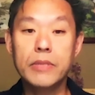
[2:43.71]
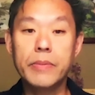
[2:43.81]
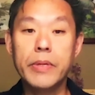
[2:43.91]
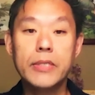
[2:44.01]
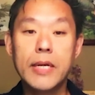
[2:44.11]

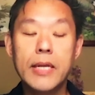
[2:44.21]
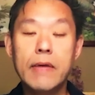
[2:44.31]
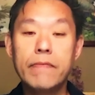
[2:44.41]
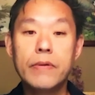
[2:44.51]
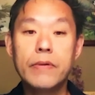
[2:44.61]
because I
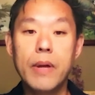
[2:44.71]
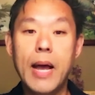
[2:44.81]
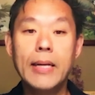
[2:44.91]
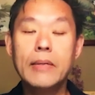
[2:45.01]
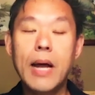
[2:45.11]

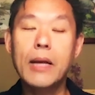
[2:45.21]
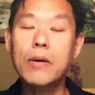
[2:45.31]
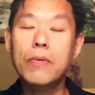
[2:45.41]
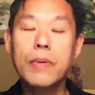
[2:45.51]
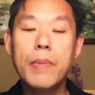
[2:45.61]

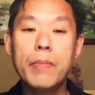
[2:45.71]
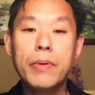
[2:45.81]
don't remember